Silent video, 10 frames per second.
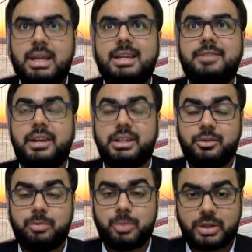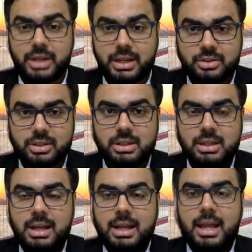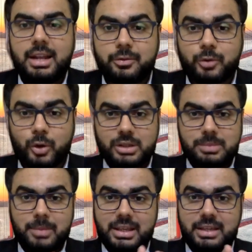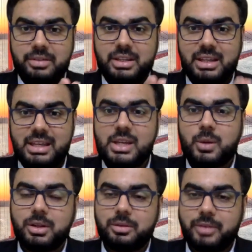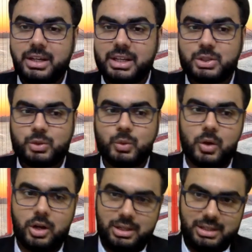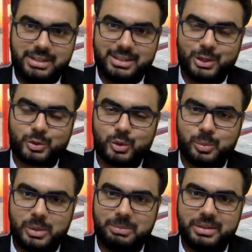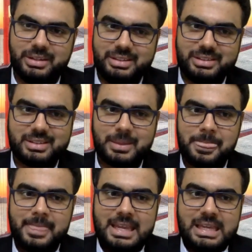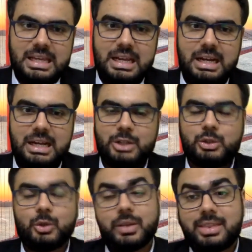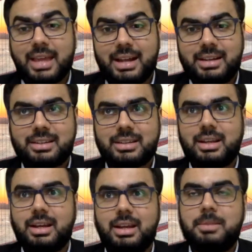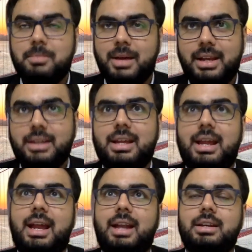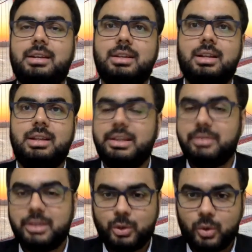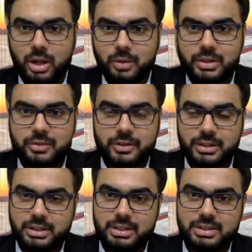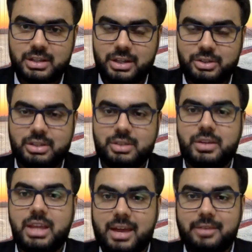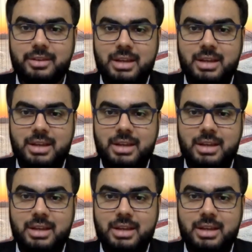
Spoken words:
effective protection, and of course by giving equal weightage to all intellectual properties. So with that in mind and leaving you all with further discussions, we have